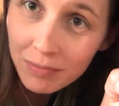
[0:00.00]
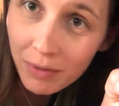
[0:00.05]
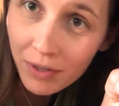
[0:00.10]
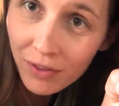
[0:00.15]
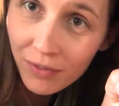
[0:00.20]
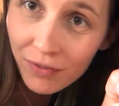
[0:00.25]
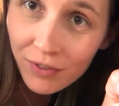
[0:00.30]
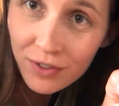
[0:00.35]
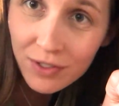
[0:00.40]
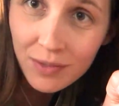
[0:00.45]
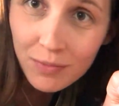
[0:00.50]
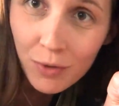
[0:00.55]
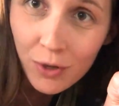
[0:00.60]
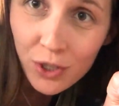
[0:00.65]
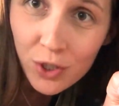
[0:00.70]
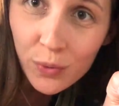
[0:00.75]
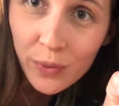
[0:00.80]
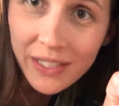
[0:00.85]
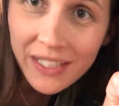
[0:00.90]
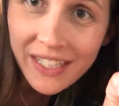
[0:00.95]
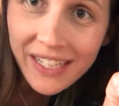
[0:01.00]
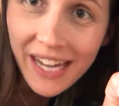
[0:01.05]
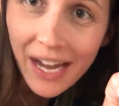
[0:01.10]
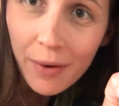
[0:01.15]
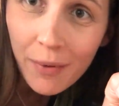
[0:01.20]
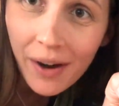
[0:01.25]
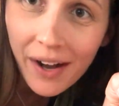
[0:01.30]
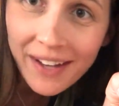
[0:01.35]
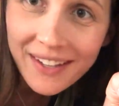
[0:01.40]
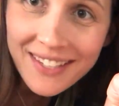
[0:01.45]
month for some more Tween
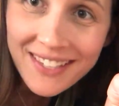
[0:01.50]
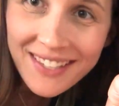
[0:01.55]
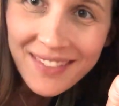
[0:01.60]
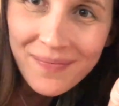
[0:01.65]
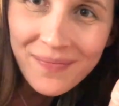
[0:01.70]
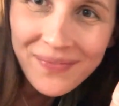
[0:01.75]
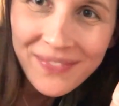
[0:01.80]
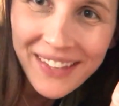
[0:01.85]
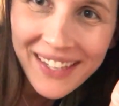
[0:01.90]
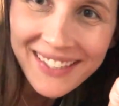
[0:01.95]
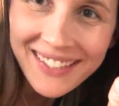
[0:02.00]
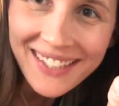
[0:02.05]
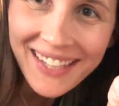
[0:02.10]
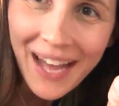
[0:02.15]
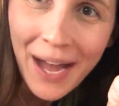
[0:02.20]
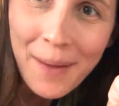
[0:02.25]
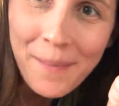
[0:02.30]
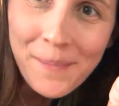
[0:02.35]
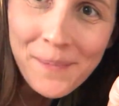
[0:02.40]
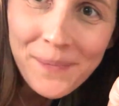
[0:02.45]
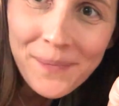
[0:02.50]
DIYs. Thanks a lot.